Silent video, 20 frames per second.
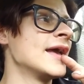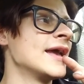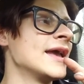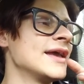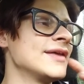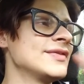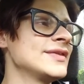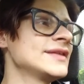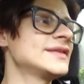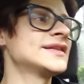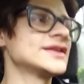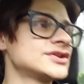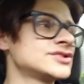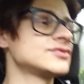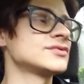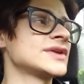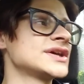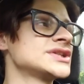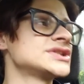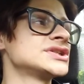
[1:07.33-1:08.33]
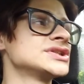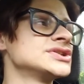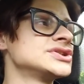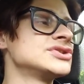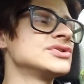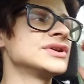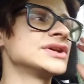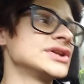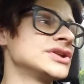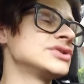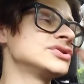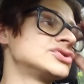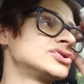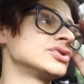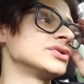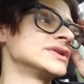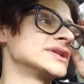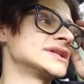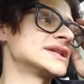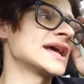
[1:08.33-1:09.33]
in these situations, you can do
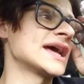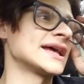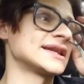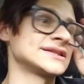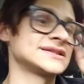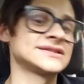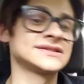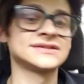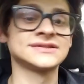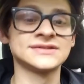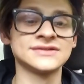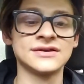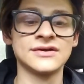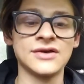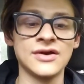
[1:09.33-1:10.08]
certain tests.